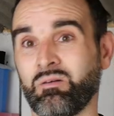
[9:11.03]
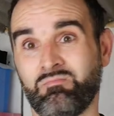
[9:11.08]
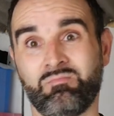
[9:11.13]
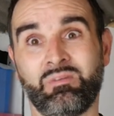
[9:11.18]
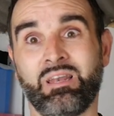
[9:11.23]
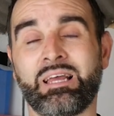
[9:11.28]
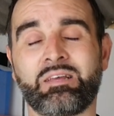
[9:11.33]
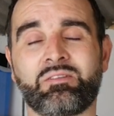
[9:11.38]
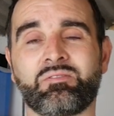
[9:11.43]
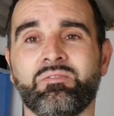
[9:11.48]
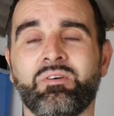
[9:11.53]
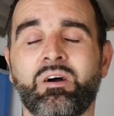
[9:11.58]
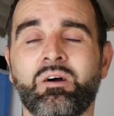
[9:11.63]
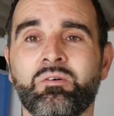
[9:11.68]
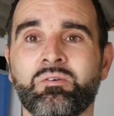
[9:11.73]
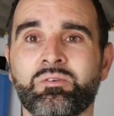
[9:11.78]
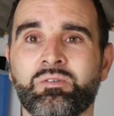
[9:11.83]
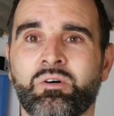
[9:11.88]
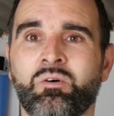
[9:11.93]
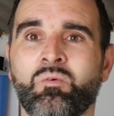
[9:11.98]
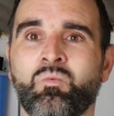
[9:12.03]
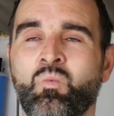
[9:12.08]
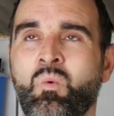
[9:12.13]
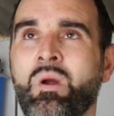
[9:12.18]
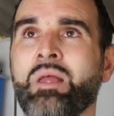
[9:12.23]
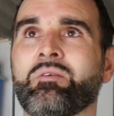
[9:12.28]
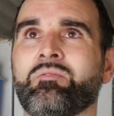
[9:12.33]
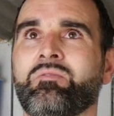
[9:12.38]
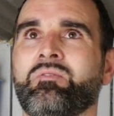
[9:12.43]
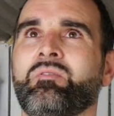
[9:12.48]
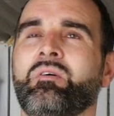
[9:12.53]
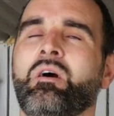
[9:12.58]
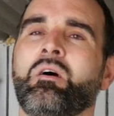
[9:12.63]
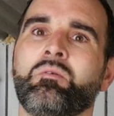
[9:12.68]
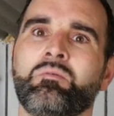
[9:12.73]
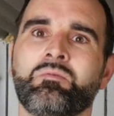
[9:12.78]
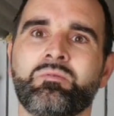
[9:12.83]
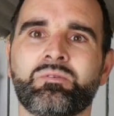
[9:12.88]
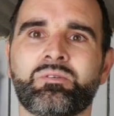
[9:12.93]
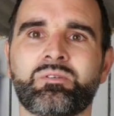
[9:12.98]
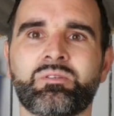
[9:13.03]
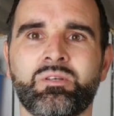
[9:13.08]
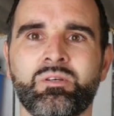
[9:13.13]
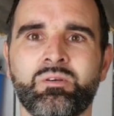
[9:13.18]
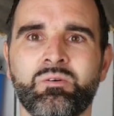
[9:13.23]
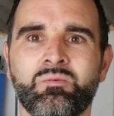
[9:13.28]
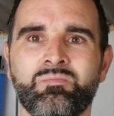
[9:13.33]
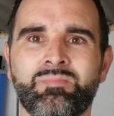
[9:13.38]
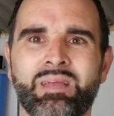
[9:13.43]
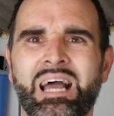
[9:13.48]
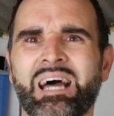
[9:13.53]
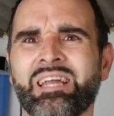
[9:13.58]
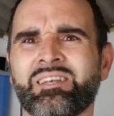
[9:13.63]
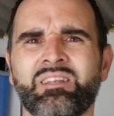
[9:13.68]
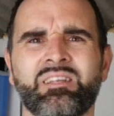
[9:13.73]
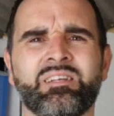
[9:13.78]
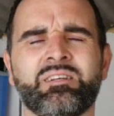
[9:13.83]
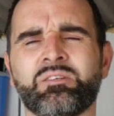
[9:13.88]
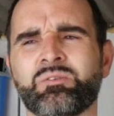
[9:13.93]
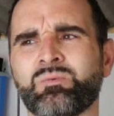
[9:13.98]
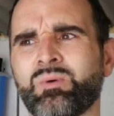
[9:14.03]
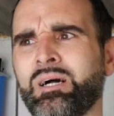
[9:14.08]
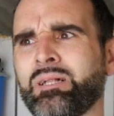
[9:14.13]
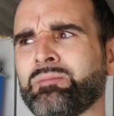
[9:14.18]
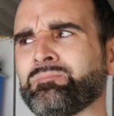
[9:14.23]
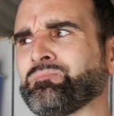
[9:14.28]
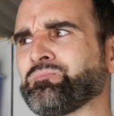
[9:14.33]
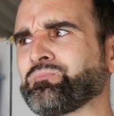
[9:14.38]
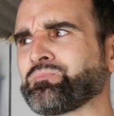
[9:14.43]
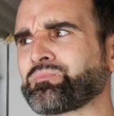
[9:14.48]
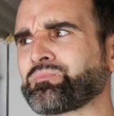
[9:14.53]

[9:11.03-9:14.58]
length of hose or width of hose to be handling as well.